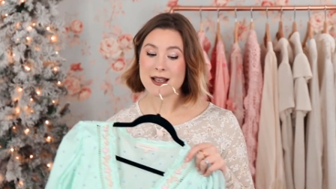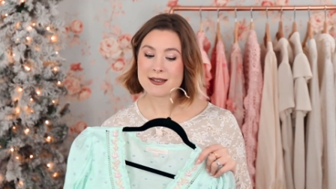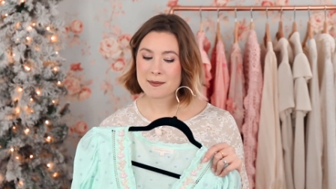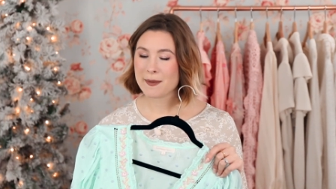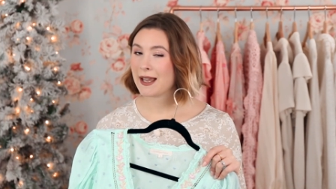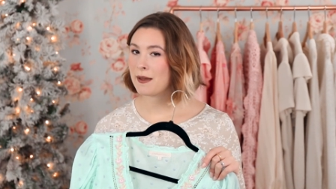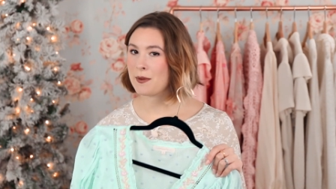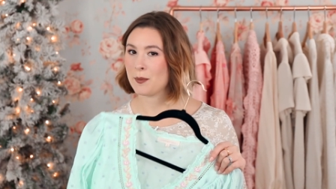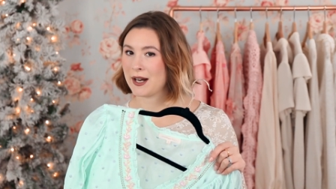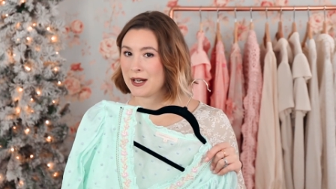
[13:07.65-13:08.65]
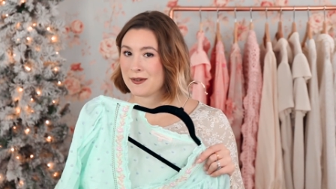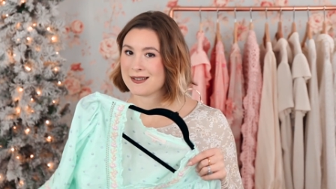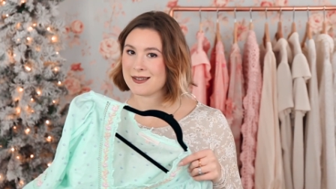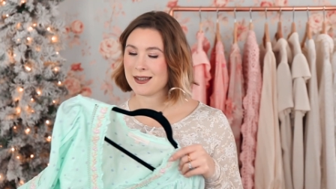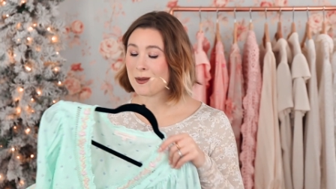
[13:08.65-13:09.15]
Not something I've been wearing
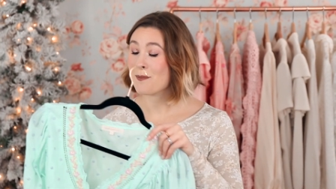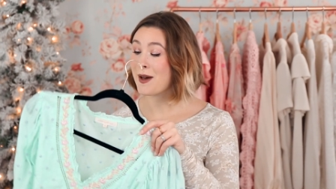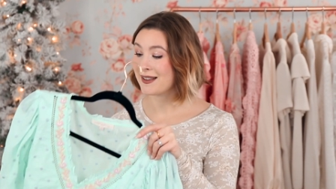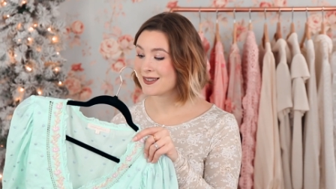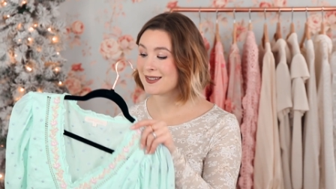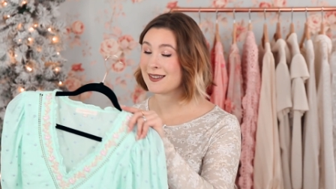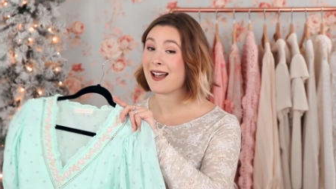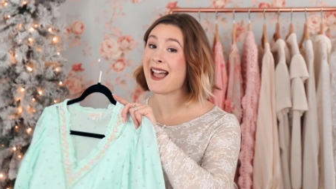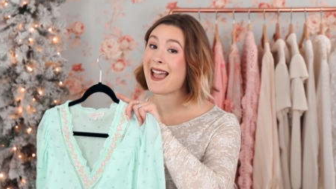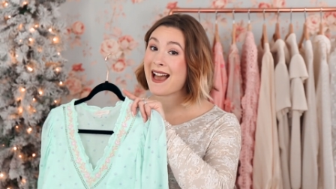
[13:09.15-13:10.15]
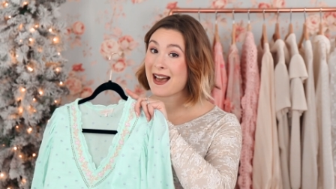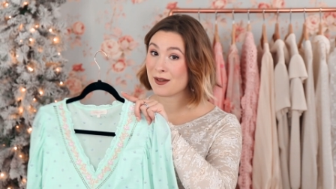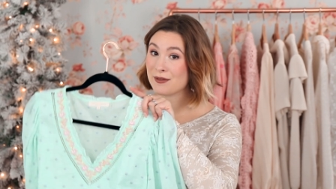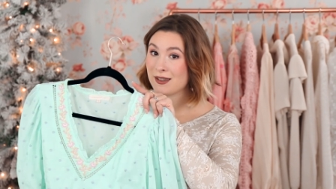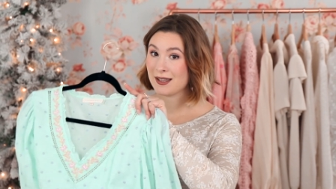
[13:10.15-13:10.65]
recently, but I
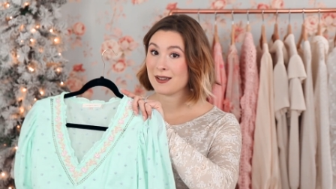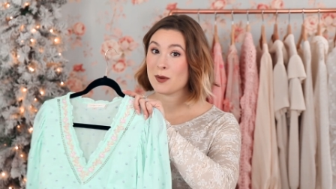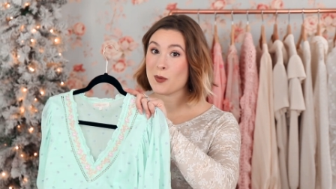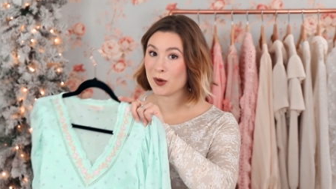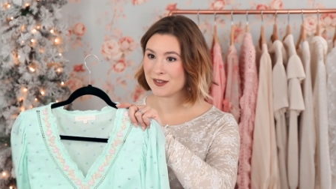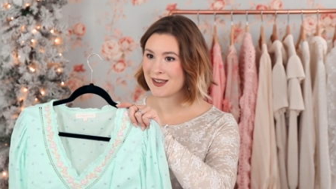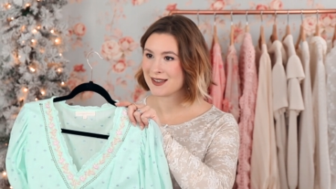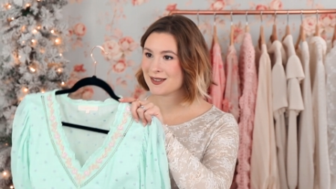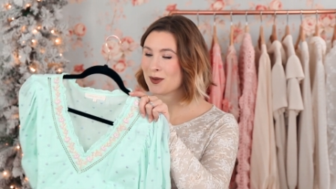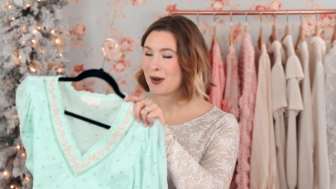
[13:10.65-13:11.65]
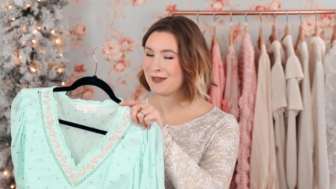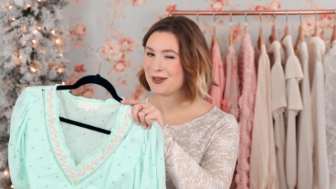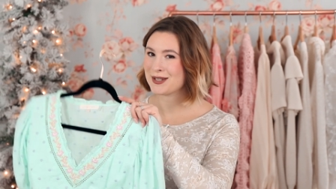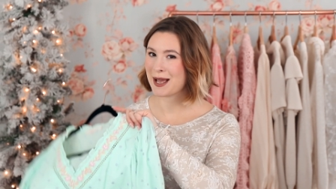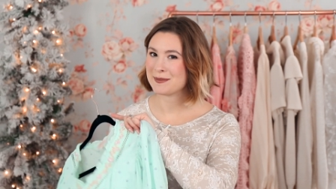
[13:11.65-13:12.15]
have worn this quite a
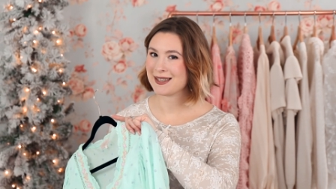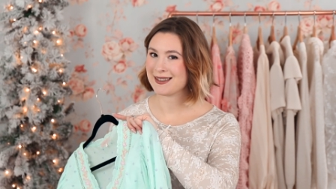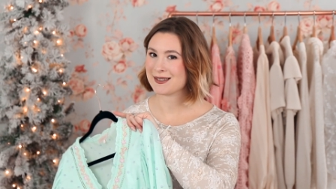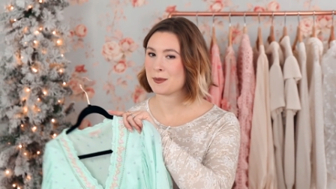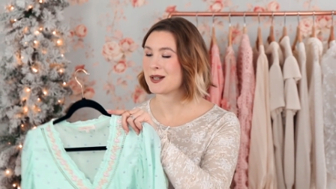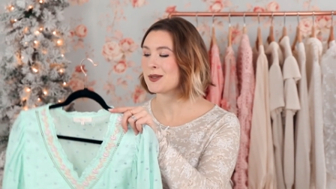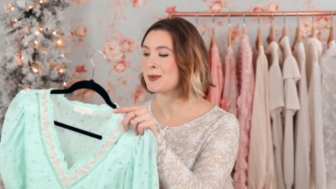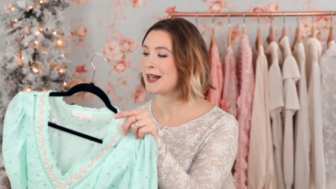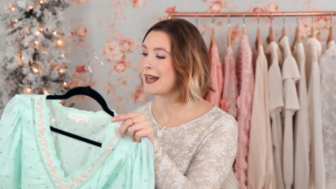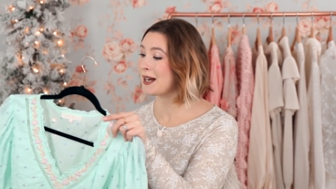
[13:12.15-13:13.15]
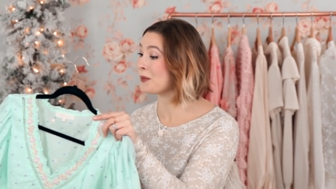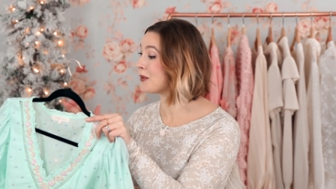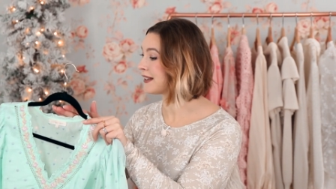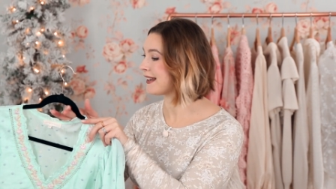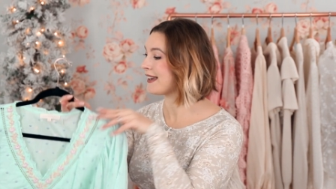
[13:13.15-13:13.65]
few times in the summer and spring, and I
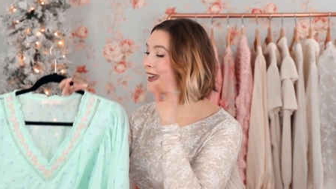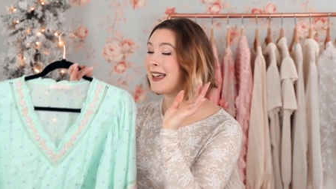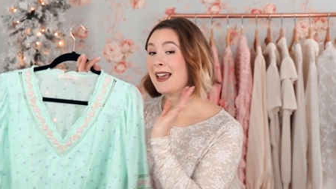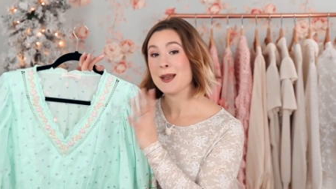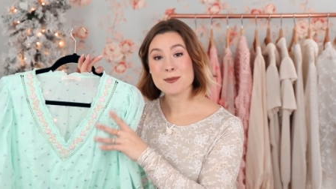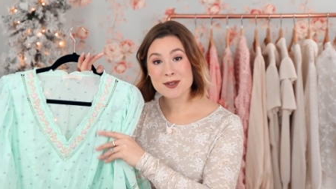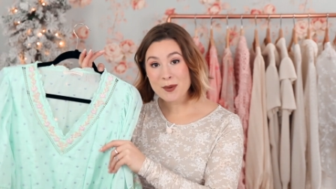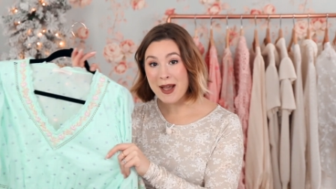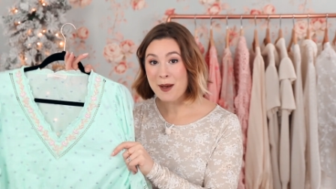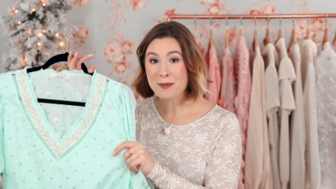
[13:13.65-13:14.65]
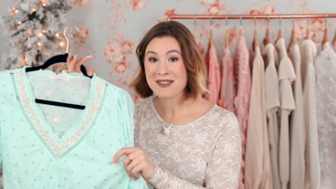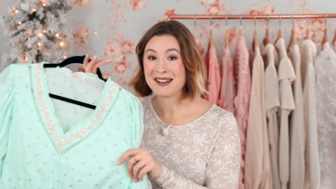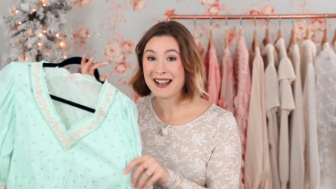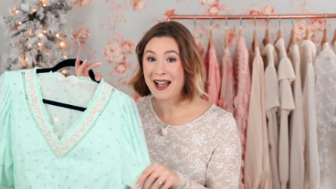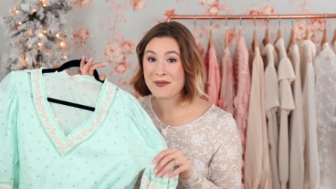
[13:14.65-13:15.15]
really am so happy
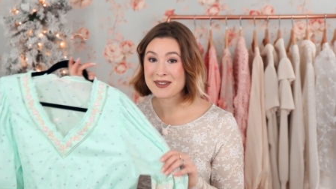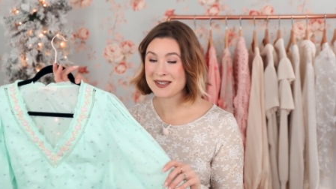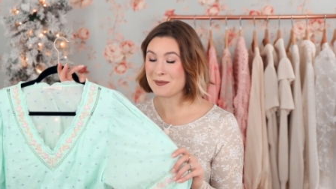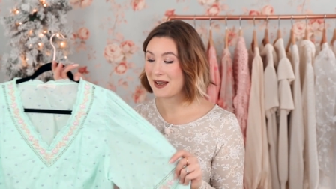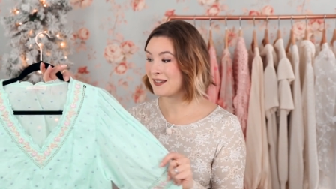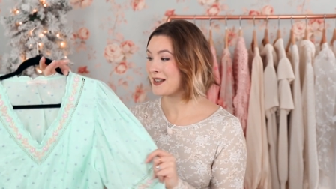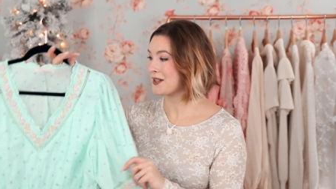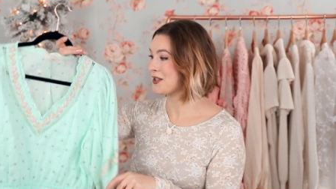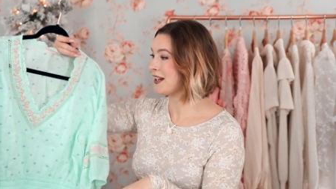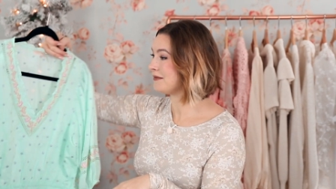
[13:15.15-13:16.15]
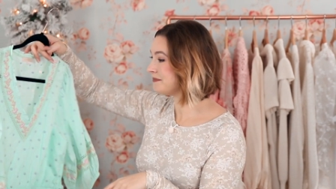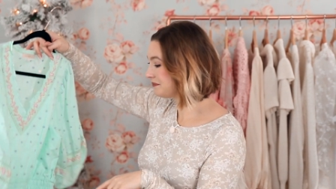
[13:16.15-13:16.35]
that I have this in my collection.